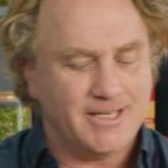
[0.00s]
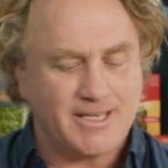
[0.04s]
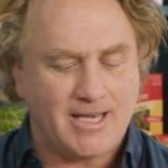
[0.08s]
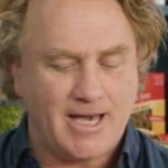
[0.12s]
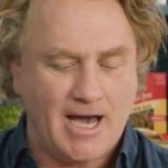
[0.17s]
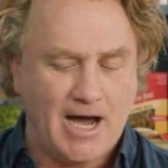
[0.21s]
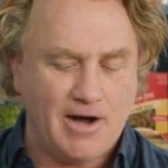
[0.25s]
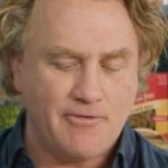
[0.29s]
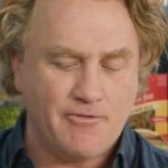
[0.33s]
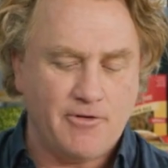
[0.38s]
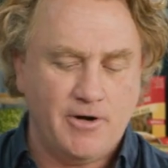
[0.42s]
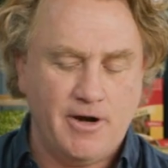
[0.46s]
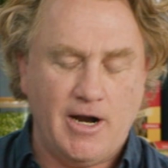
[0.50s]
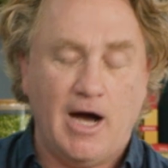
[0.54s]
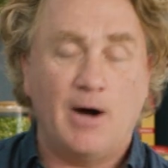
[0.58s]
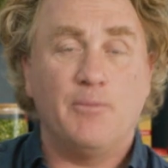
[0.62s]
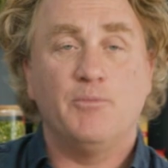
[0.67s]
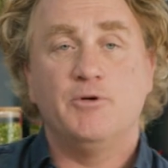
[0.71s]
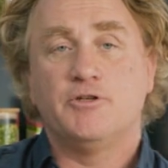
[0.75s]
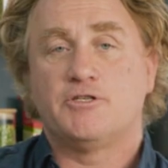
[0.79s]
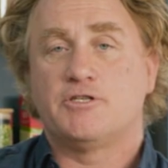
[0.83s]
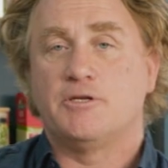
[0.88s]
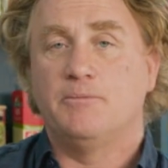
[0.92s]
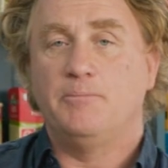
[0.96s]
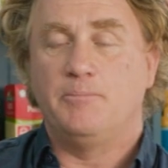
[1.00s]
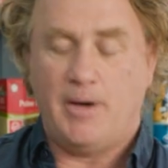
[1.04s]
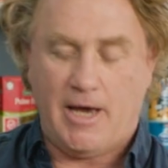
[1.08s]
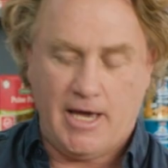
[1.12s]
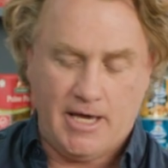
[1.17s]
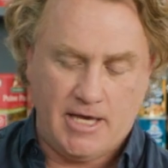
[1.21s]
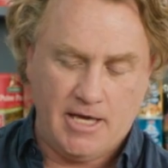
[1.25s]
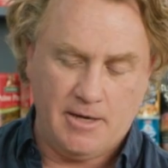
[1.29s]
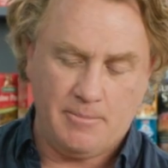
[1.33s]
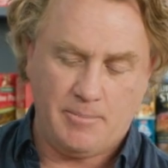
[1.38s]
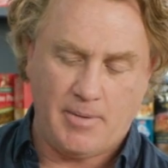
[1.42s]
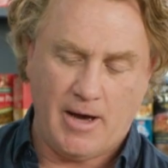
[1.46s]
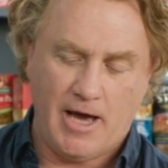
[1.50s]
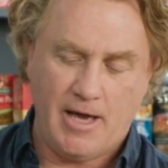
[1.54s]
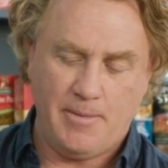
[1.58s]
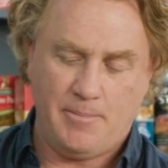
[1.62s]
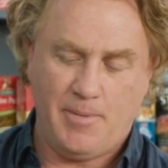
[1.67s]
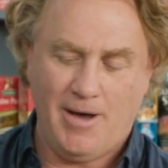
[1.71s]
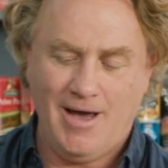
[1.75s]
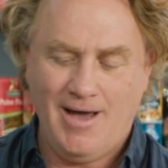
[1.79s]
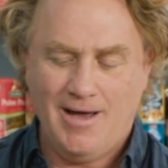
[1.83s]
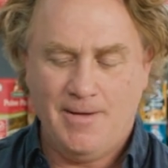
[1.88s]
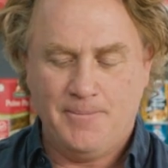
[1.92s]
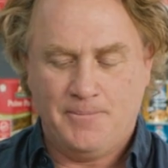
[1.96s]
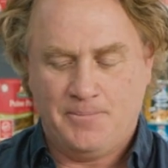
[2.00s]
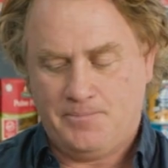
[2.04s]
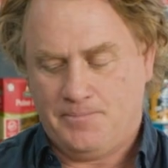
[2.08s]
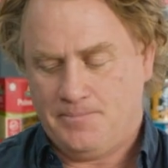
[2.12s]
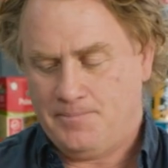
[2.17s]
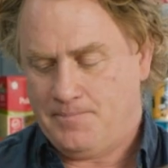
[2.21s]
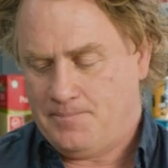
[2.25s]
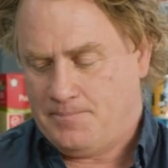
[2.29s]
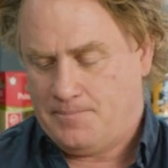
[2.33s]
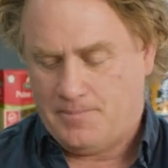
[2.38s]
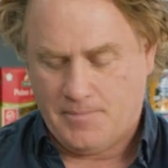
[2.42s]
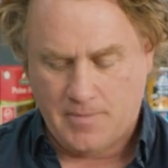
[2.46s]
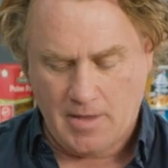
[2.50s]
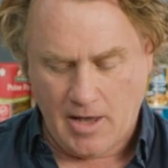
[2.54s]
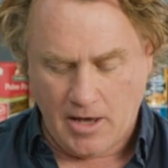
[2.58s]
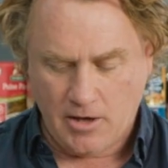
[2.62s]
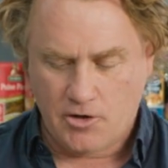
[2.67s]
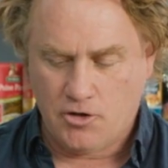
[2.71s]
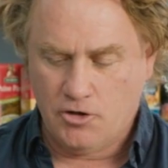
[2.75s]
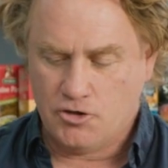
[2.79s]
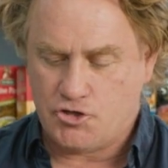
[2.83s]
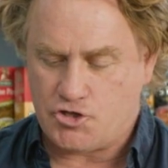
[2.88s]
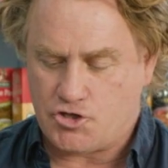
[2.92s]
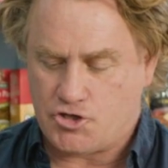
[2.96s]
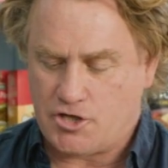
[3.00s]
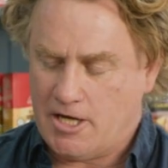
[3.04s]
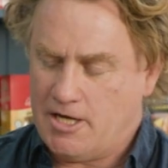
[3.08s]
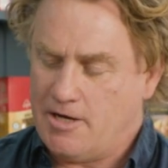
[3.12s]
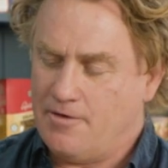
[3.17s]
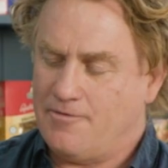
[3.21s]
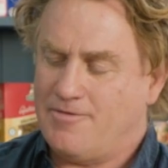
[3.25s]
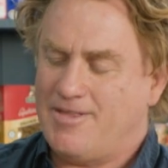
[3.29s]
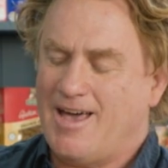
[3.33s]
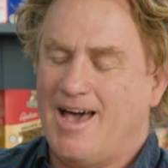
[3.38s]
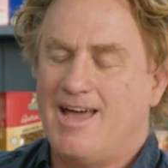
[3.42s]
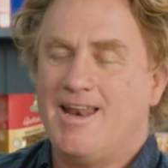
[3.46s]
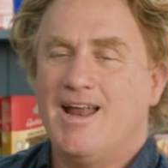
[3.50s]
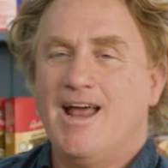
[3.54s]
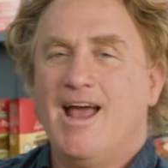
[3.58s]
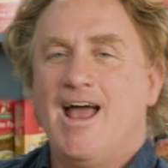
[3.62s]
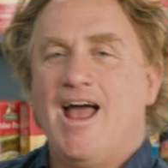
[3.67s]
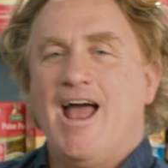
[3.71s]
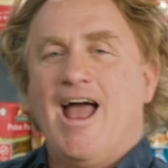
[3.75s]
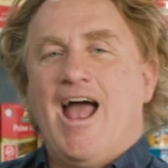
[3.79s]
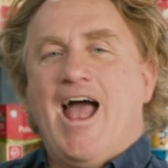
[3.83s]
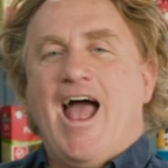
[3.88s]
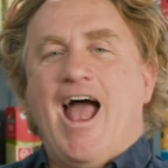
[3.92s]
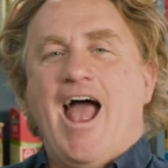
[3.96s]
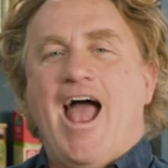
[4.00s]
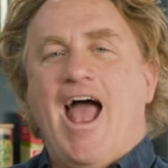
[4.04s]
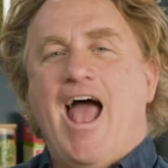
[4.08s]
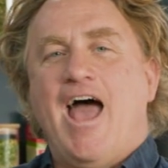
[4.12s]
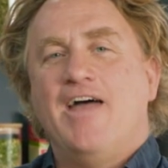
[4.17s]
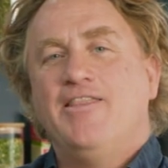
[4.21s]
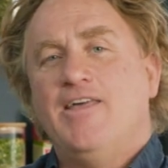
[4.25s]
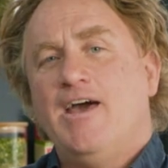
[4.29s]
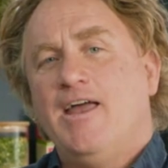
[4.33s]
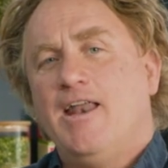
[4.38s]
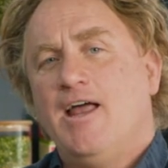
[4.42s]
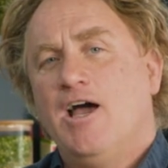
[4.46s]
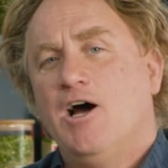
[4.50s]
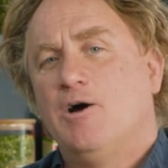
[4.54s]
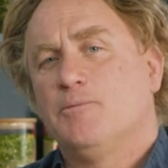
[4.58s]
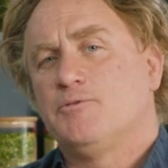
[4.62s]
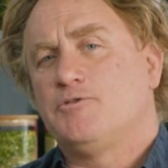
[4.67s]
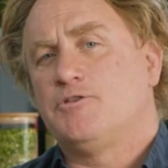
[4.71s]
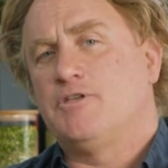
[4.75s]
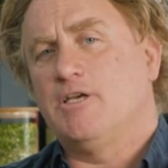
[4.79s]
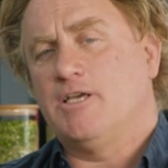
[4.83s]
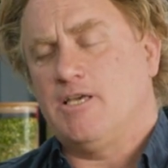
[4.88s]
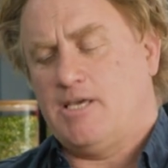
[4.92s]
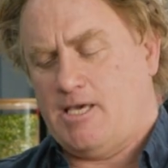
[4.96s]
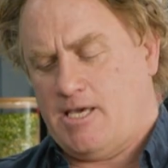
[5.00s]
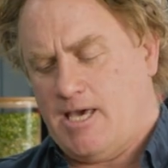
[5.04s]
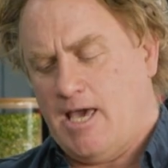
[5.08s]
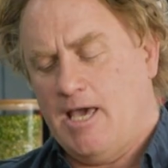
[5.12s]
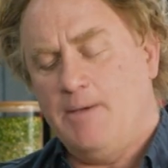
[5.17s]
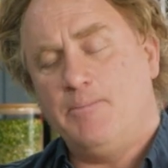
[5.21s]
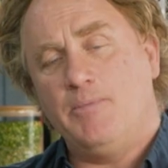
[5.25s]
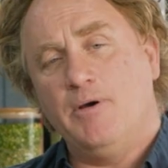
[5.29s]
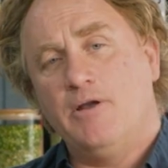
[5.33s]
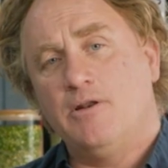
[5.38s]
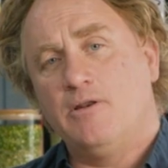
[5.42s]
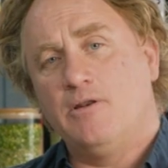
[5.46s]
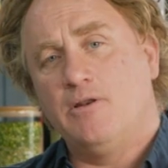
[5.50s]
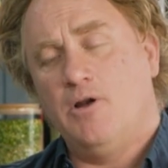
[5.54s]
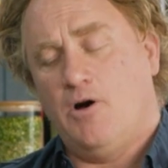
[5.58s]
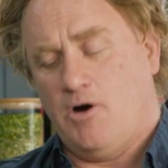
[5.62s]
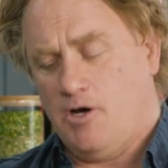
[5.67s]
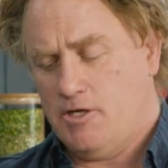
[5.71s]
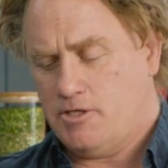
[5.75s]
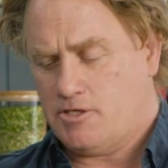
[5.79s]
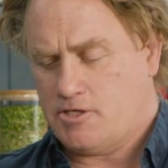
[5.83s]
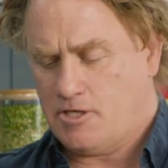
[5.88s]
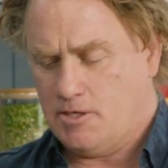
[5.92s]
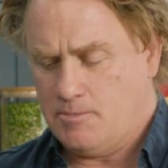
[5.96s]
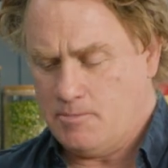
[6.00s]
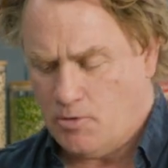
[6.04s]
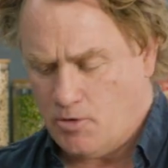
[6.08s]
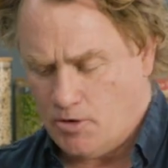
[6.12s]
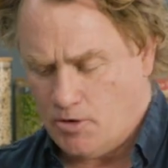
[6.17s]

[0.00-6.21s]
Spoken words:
cover it up with some baking paper, a good sheet of that, and that helps to keep it nice and